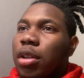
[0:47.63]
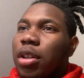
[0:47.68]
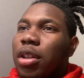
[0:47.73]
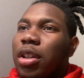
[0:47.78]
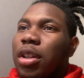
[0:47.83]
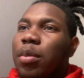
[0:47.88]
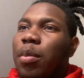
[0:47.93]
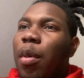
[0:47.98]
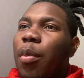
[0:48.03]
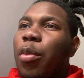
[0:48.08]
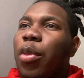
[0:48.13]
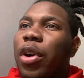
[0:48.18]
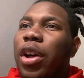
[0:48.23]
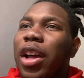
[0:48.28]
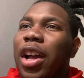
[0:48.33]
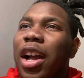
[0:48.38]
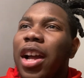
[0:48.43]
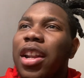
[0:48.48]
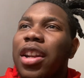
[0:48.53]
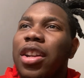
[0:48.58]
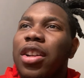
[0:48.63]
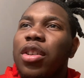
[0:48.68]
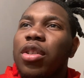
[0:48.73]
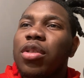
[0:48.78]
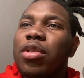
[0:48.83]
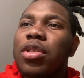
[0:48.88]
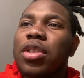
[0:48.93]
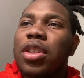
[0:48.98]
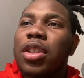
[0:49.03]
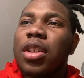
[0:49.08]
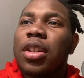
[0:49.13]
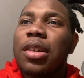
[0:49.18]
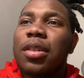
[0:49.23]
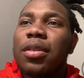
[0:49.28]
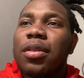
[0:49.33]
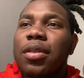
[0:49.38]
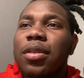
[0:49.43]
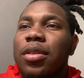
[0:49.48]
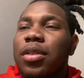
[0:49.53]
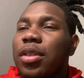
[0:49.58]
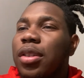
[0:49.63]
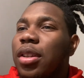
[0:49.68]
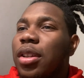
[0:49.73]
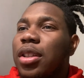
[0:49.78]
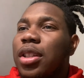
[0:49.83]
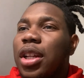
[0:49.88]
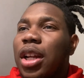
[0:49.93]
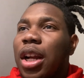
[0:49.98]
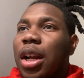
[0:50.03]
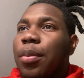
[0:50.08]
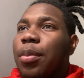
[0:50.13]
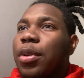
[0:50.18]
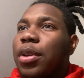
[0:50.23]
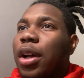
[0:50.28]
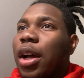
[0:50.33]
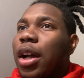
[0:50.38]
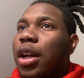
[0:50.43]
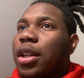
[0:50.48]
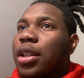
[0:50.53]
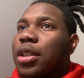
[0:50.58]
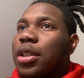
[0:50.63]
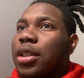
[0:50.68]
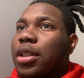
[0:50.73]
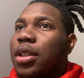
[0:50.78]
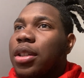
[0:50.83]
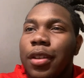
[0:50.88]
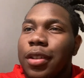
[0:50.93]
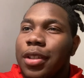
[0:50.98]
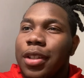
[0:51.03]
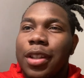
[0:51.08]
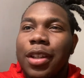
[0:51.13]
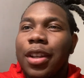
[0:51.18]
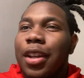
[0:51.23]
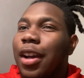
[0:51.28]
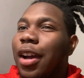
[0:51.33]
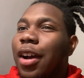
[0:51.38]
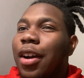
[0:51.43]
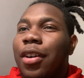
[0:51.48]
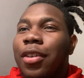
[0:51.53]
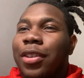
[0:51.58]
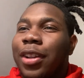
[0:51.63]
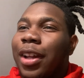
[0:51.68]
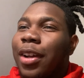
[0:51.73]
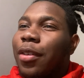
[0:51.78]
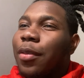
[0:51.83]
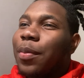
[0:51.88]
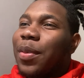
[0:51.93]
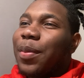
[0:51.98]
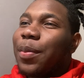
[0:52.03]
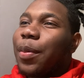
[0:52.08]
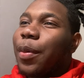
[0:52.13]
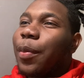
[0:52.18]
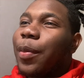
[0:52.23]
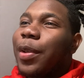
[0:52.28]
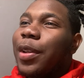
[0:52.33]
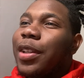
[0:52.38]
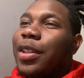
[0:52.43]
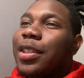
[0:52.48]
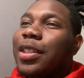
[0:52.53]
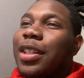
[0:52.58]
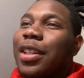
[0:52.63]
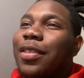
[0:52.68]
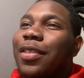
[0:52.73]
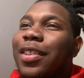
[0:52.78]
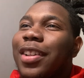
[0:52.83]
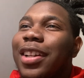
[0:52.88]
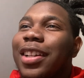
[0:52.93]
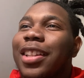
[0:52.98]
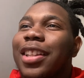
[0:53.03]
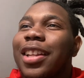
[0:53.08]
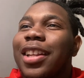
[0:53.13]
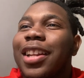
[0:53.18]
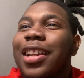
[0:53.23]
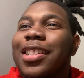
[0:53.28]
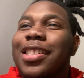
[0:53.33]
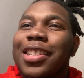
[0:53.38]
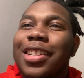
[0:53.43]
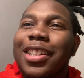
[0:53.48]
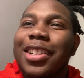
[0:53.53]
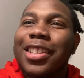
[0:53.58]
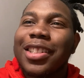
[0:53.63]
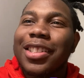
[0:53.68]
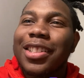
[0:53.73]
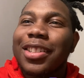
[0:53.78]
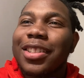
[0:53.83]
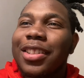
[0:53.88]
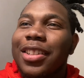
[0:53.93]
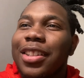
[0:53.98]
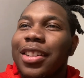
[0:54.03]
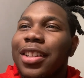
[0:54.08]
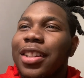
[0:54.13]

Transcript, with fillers: Ugh, my boy ain't got no teeth. Terrible hygiene. See, I don't like when people be deceiving like that. That's toxic.